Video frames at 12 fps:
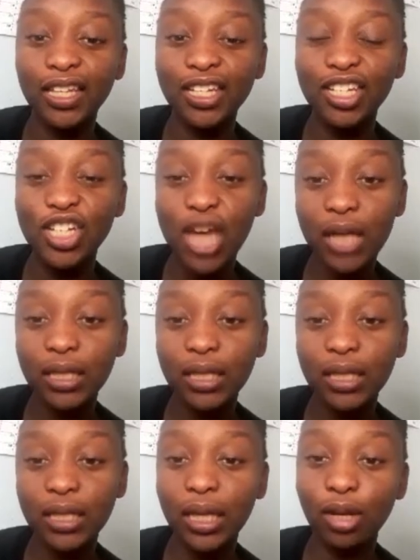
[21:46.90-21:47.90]
chat.
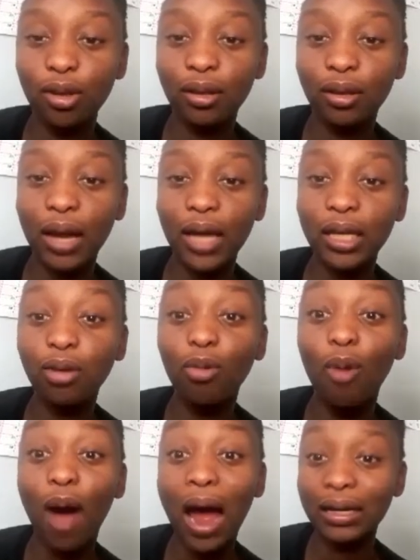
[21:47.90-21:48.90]
I think you're the lucky
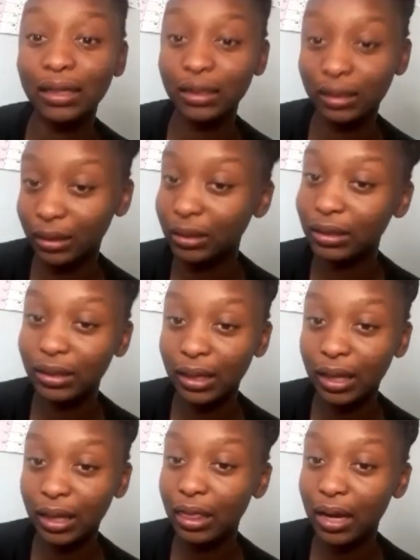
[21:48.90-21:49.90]
one
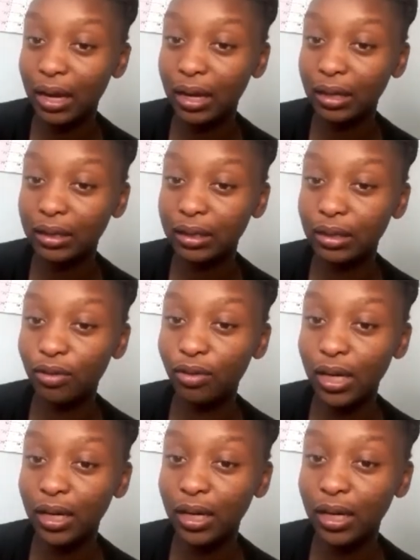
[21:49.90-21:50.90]
that's
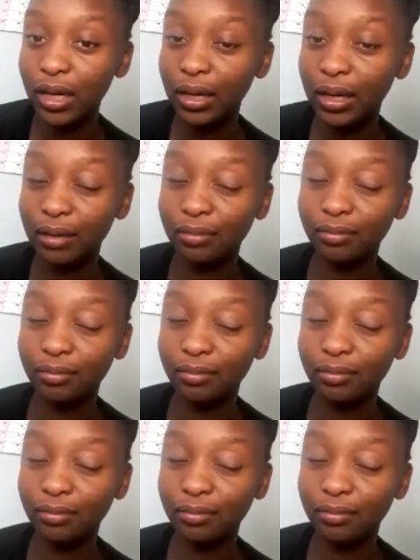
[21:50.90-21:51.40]
really